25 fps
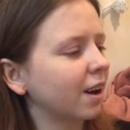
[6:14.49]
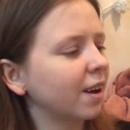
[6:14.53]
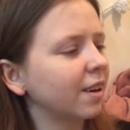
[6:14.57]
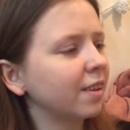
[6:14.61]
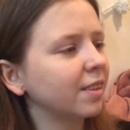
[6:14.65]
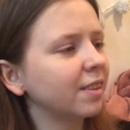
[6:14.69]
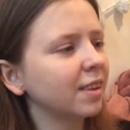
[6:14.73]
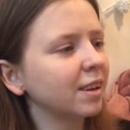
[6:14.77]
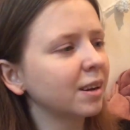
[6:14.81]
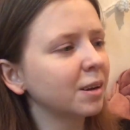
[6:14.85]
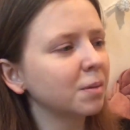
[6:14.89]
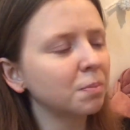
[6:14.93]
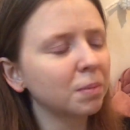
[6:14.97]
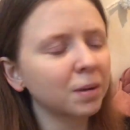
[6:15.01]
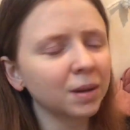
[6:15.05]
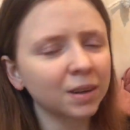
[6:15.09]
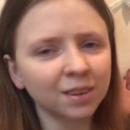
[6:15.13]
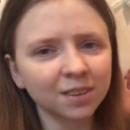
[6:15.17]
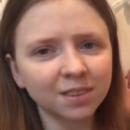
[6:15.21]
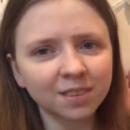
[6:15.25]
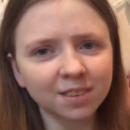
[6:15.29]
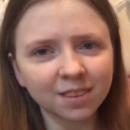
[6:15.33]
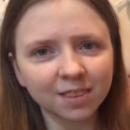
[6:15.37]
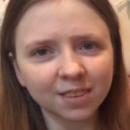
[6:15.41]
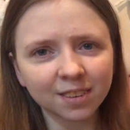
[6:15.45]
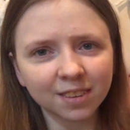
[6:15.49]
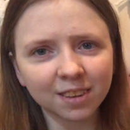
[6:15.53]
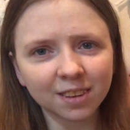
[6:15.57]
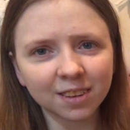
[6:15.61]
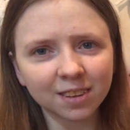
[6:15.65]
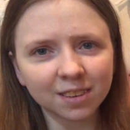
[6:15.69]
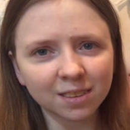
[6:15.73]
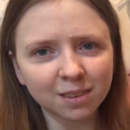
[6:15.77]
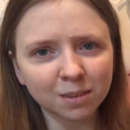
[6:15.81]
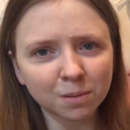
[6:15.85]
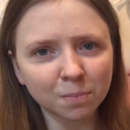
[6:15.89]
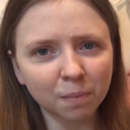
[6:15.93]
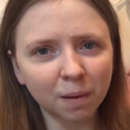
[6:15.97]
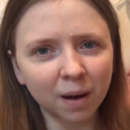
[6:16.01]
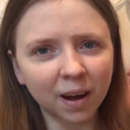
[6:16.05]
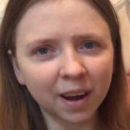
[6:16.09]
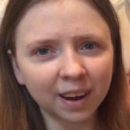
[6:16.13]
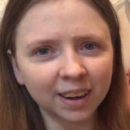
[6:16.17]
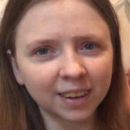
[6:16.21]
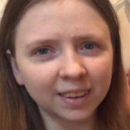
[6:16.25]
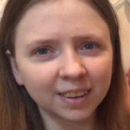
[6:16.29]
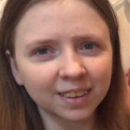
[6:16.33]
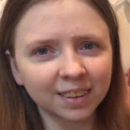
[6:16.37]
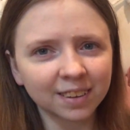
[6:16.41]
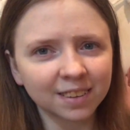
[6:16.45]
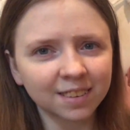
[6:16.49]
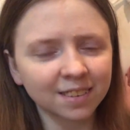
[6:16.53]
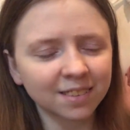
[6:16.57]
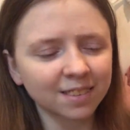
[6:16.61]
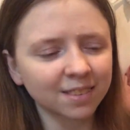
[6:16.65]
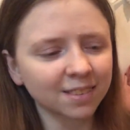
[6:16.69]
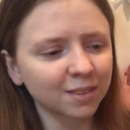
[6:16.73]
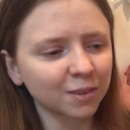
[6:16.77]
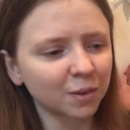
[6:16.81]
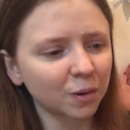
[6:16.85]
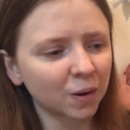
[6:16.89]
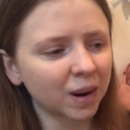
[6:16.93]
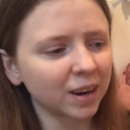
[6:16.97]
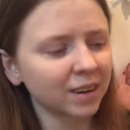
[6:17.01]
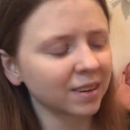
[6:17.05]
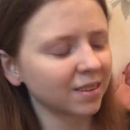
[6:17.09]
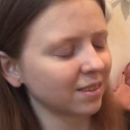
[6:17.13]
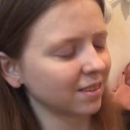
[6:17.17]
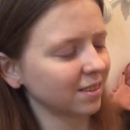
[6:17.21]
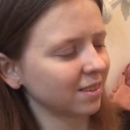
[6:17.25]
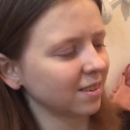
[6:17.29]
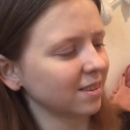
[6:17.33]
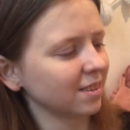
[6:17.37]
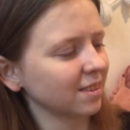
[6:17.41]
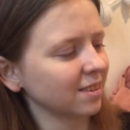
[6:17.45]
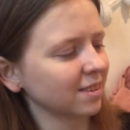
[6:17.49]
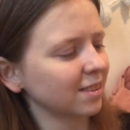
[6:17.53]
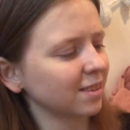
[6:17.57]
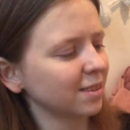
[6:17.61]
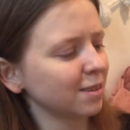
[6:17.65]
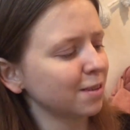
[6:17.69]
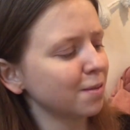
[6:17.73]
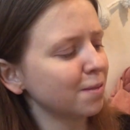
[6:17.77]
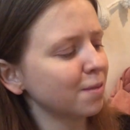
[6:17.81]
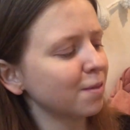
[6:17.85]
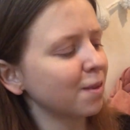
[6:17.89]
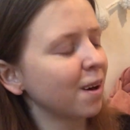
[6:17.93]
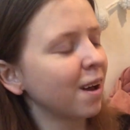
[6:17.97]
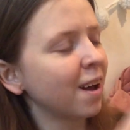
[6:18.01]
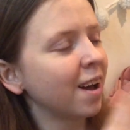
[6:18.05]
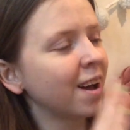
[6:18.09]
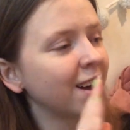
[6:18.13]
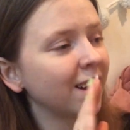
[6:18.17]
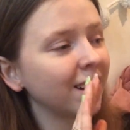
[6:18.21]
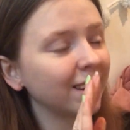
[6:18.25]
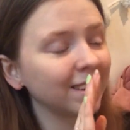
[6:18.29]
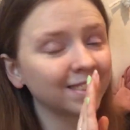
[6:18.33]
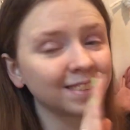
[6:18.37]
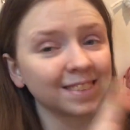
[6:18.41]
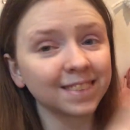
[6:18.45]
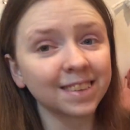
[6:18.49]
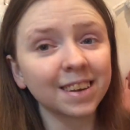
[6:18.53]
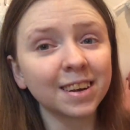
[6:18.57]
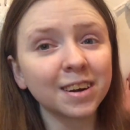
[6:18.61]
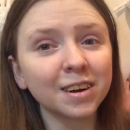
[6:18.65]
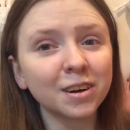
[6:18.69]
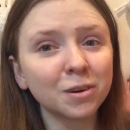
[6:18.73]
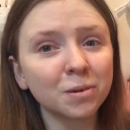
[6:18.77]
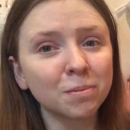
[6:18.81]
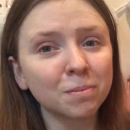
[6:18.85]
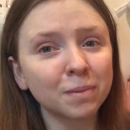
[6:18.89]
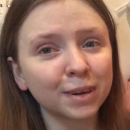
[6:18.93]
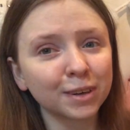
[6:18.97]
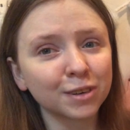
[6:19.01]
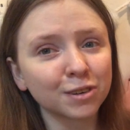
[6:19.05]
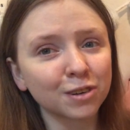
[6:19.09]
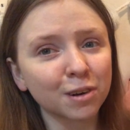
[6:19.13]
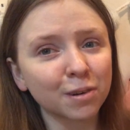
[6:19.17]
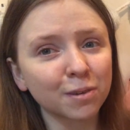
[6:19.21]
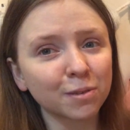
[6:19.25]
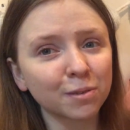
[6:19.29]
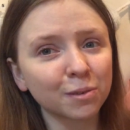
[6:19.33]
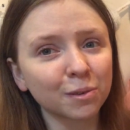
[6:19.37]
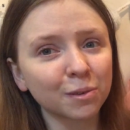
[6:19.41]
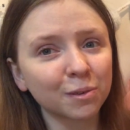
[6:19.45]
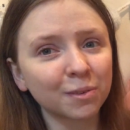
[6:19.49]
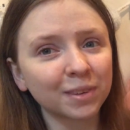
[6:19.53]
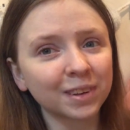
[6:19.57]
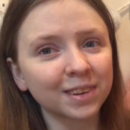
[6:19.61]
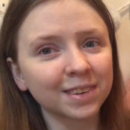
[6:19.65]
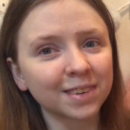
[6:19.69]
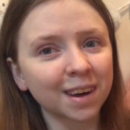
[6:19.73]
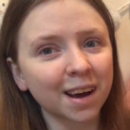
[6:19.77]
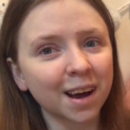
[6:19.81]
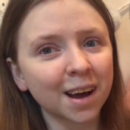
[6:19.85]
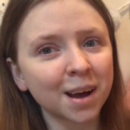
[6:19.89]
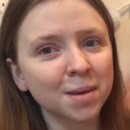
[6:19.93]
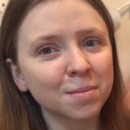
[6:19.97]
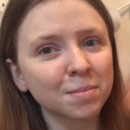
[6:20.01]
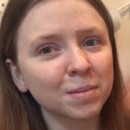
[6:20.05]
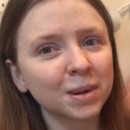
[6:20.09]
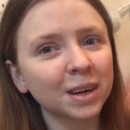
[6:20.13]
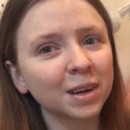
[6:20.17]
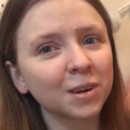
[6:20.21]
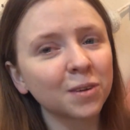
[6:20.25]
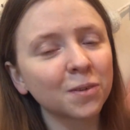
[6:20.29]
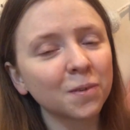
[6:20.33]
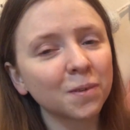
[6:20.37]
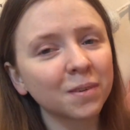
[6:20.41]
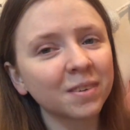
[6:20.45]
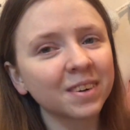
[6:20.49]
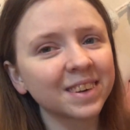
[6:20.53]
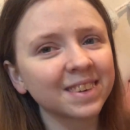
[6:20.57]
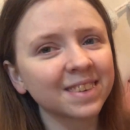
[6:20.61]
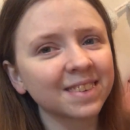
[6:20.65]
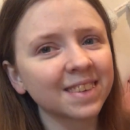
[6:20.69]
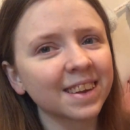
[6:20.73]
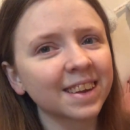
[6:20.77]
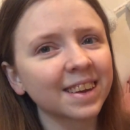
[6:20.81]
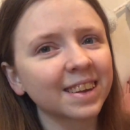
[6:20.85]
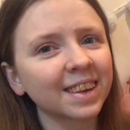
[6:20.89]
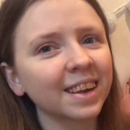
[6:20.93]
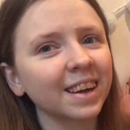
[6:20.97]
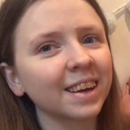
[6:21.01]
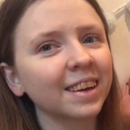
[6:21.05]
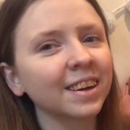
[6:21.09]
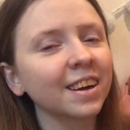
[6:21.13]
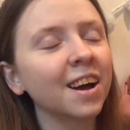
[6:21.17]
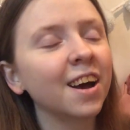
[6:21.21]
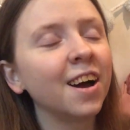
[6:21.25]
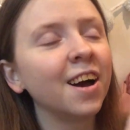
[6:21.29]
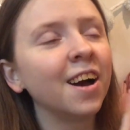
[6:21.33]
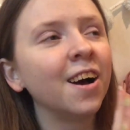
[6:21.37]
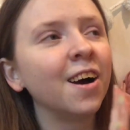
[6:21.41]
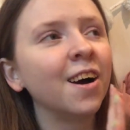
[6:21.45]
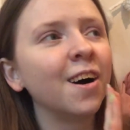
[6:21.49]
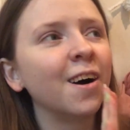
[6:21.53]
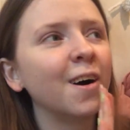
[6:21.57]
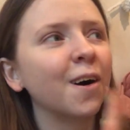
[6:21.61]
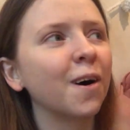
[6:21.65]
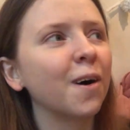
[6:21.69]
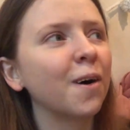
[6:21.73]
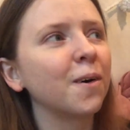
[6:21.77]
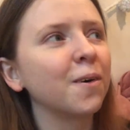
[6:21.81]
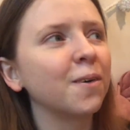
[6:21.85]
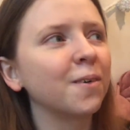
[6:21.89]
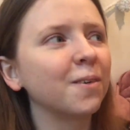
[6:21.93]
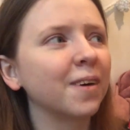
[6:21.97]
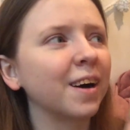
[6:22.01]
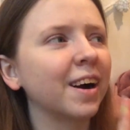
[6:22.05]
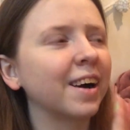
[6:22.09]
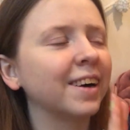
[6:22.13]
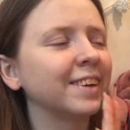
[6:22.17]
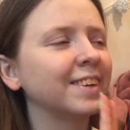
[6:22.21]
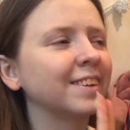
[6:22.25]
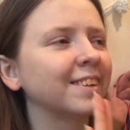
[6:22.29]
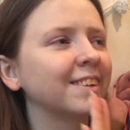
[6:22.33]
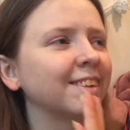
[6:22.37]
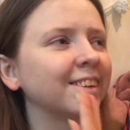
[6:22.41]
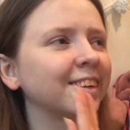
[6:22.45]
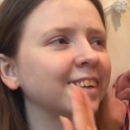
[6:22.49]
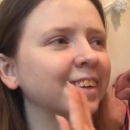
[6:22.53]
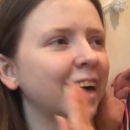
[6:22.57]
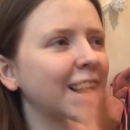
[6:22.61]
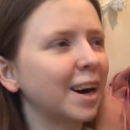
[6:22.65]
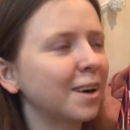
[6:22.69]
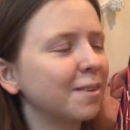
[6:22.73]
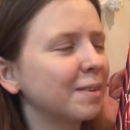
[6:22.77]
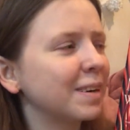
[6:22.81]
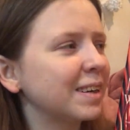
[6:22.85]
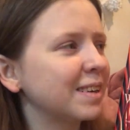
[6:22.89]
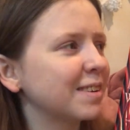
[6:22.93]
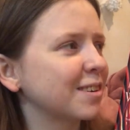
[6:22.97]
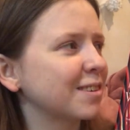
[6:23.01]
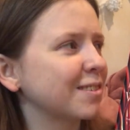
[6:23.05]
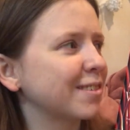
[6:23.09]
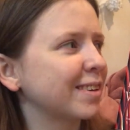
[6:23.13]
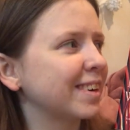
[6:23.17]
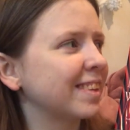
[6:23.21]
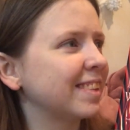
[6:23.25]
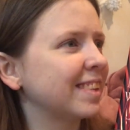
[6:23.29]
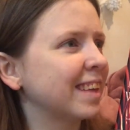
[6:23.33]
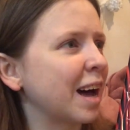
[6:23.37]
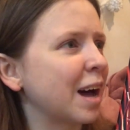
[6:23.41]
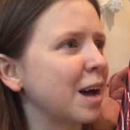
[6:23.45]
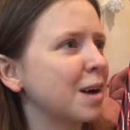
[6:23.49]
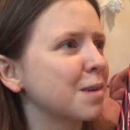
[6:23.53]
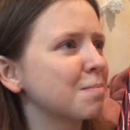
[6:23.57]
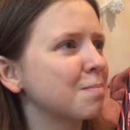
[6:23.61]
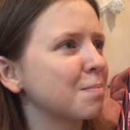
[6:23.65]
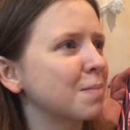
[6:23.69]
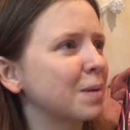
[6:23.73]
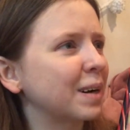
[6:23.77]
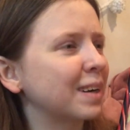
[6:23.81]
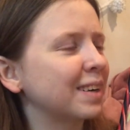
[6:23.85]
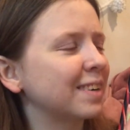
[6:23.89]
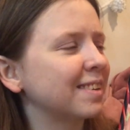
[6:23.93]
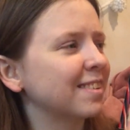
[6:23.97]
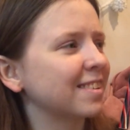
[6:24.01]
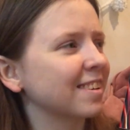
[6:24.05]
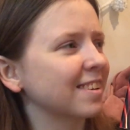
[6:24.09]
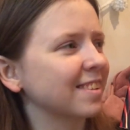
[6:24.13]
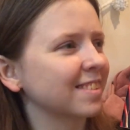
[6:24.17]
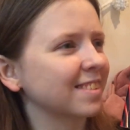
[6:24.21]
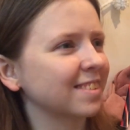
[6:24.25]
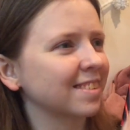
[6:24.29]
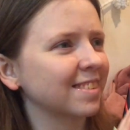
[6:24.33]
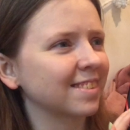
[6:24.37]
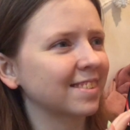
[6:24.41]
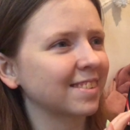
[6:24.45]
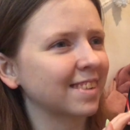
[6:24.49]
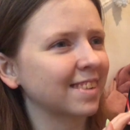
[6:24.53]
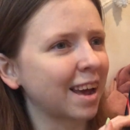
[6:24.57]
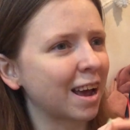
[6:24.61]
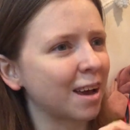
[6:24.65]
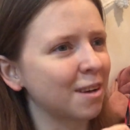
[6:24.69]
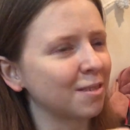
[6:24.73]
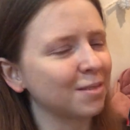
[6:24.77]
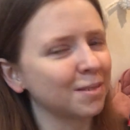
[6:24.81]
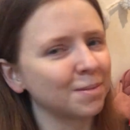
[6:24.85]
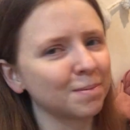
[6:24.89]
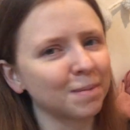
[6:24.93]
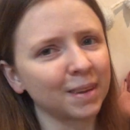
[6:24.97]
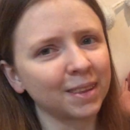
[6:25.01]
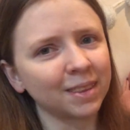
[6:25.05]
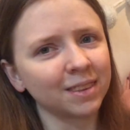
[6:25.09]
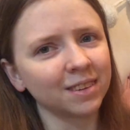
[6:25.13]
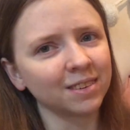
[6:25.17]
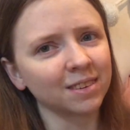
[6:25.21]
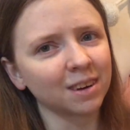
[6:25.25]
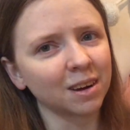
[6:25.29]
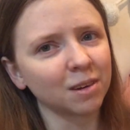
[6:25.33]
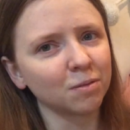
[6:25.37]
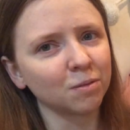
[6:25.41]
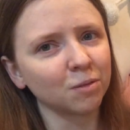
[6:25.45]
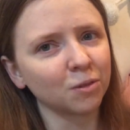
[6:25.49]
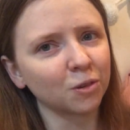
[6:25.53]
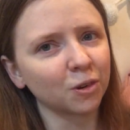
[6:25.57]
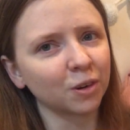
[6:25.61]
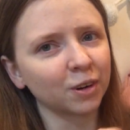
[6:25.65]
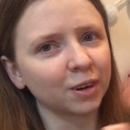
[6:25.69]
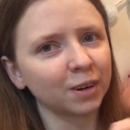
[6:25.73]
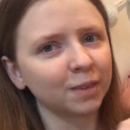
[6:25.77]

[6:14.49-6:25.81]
I think because the spine is quite distinctive, I see it on my shelves all the time and I always think like, oh, I can't wait to read that, but I just haven't made the time for